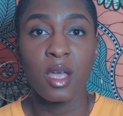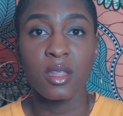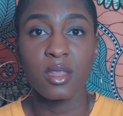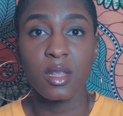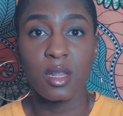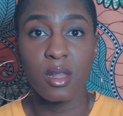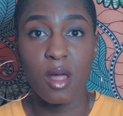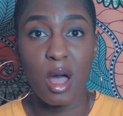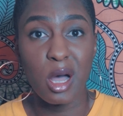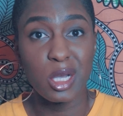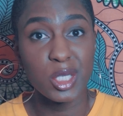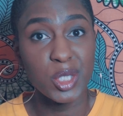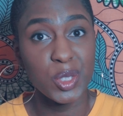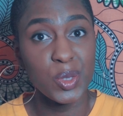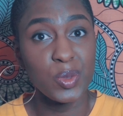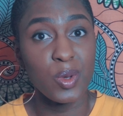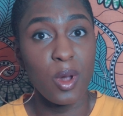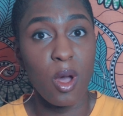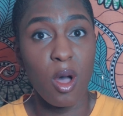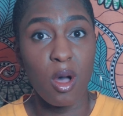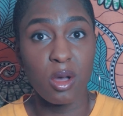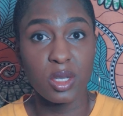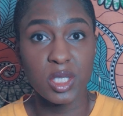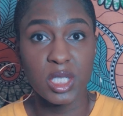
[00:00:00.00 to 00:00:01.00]
The lawsuit
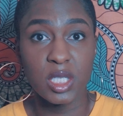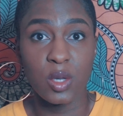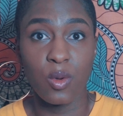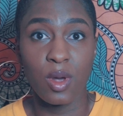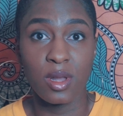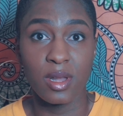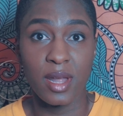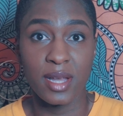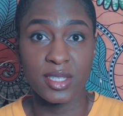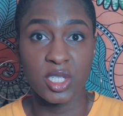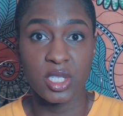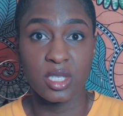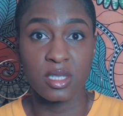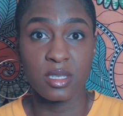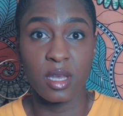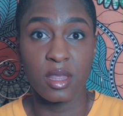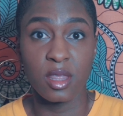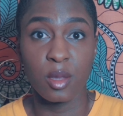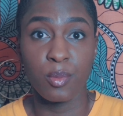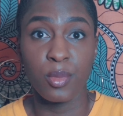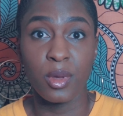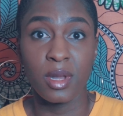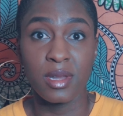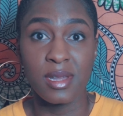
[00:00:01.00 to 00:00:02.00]
also alleges that
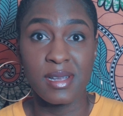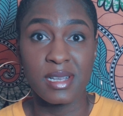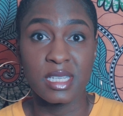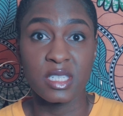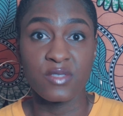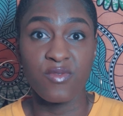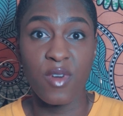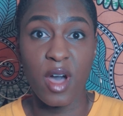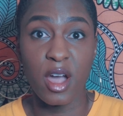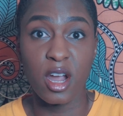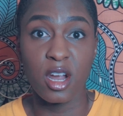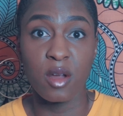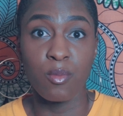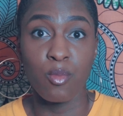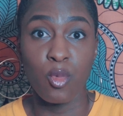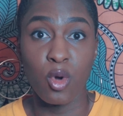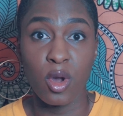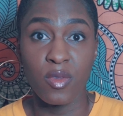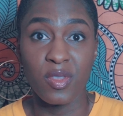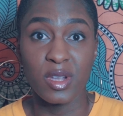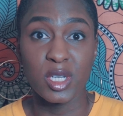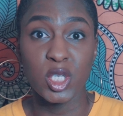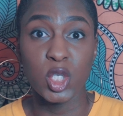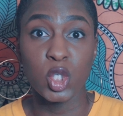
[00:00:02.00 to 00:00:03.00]
the police fired
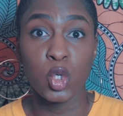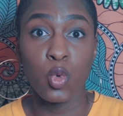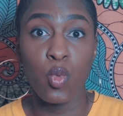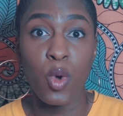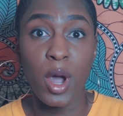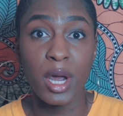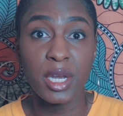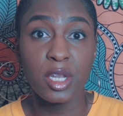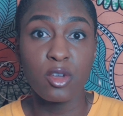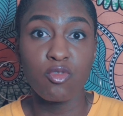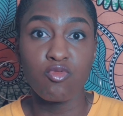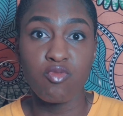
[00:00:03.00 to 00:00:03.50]
more than 20